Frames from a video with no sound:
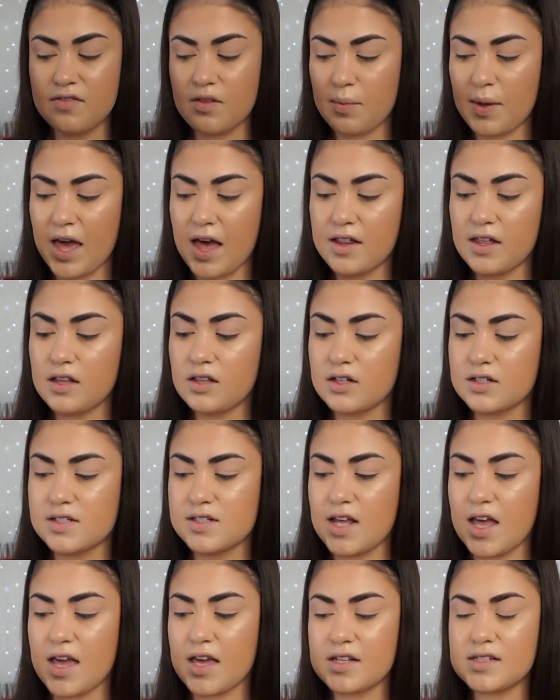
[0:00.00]
of the palette
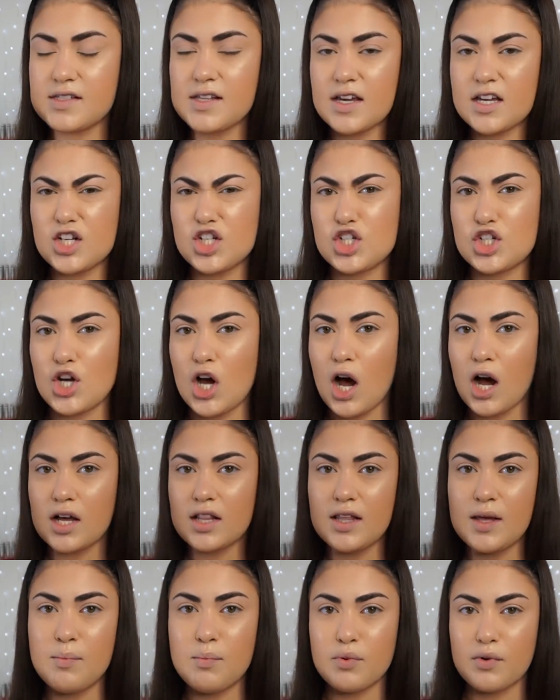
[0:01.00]
looks like. It's like a
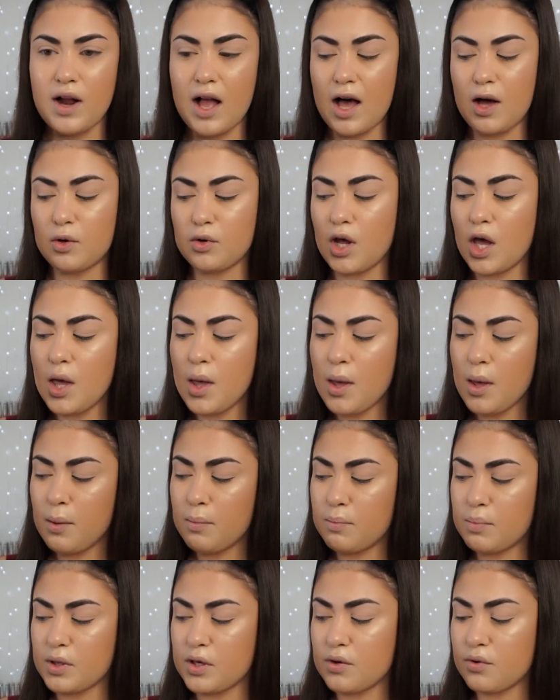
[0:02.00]
chocolate brown,
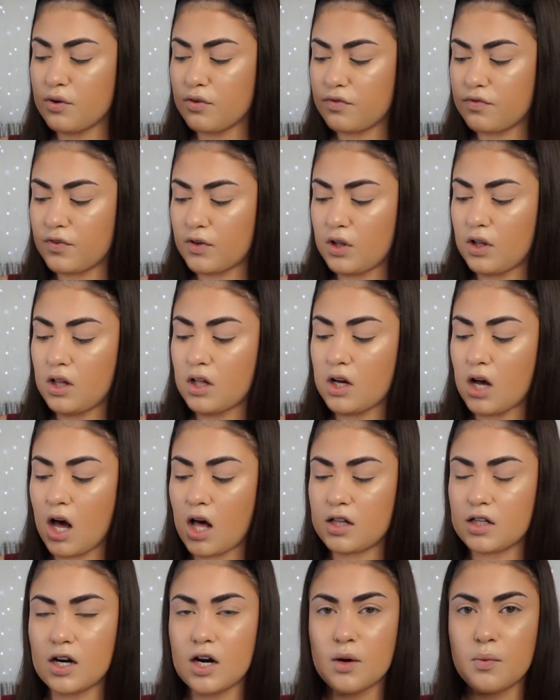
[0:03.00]
beautiful
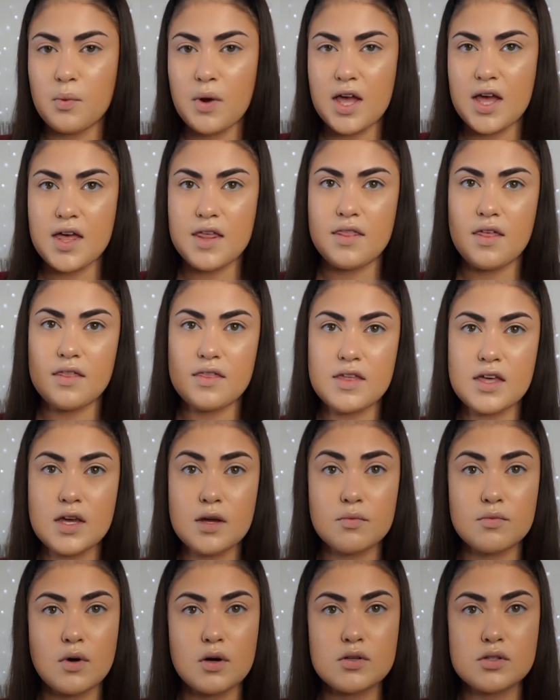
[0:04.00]
color with
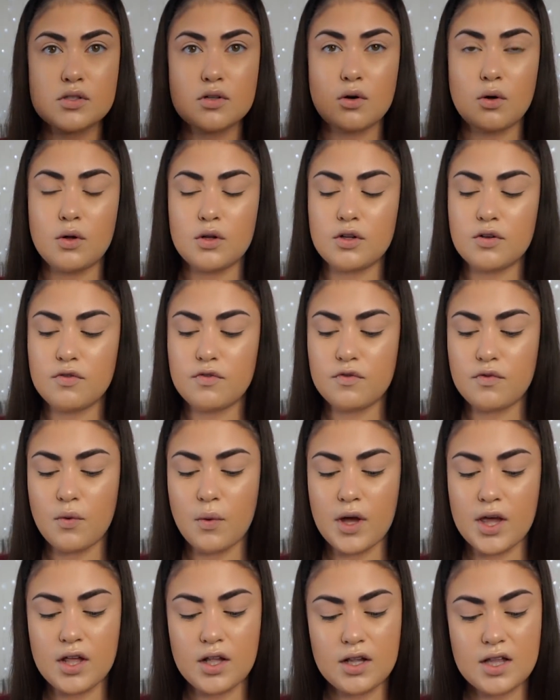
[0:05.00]
the rose gold
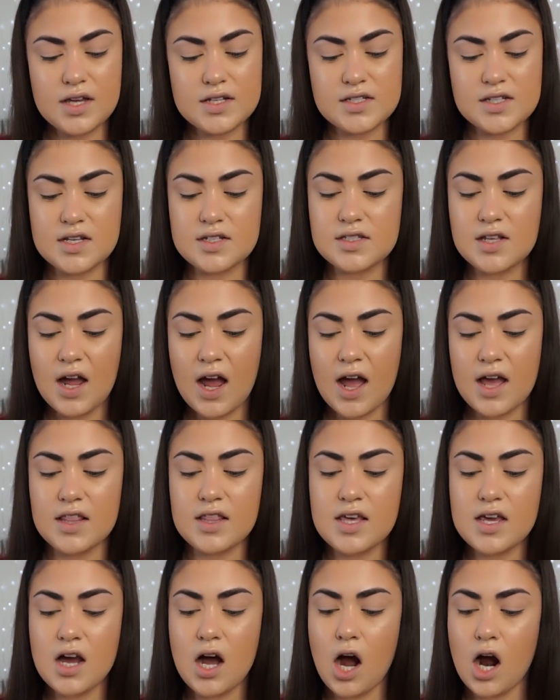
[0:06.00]
foil. It says
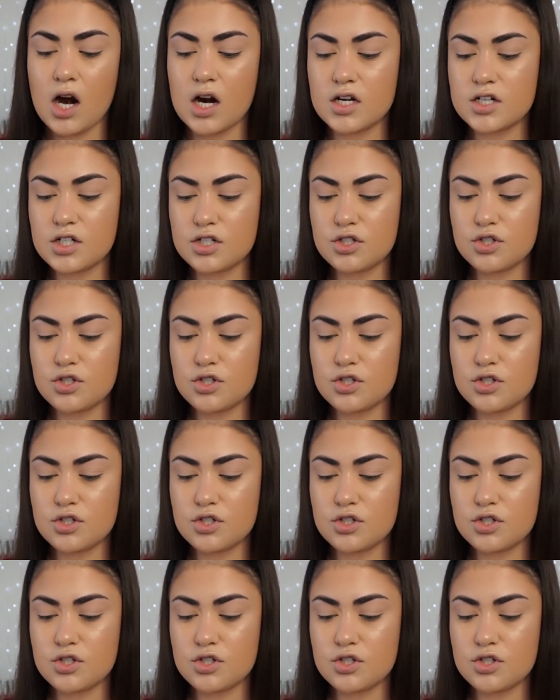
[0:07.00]
Kylie Heart